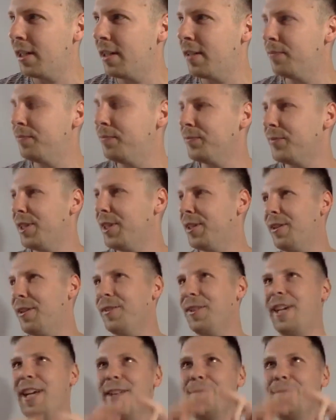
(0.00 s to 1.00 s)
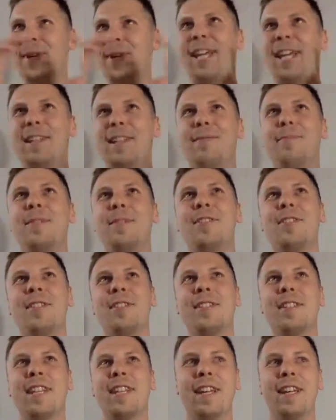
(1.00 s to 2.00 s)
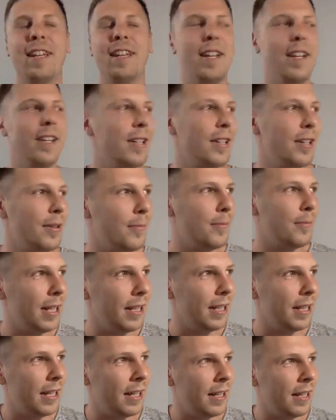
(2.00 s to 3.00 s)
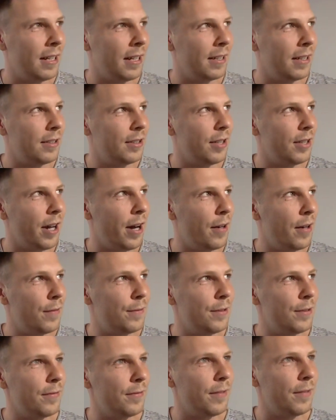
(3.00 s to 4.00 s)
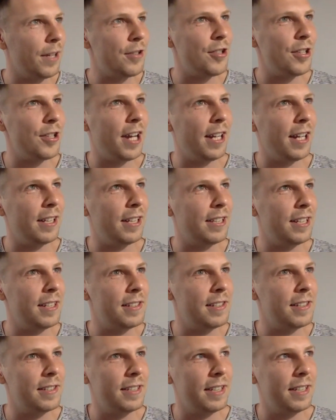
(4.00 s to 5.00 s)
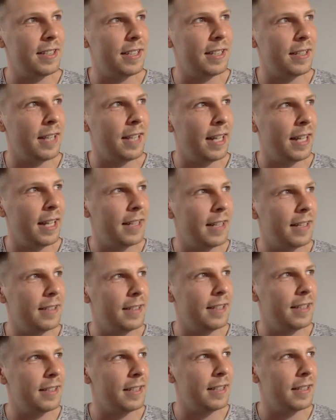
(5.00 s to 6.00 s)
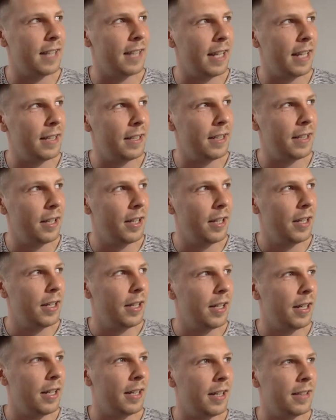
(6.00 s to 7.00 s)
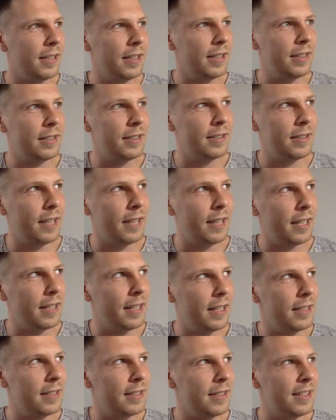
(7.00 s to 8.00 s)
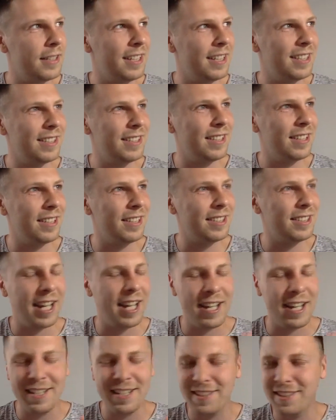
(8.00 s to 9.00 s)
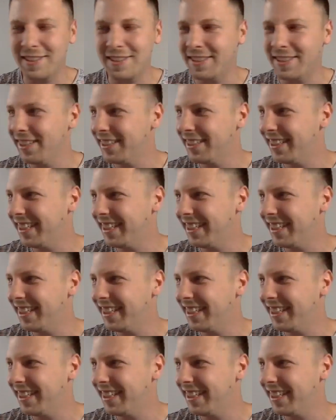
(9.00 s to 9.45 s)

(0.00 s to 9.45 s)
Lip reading: you can't make an image and say, well, our functionality is this and that and this and that. This thickness, this size, this,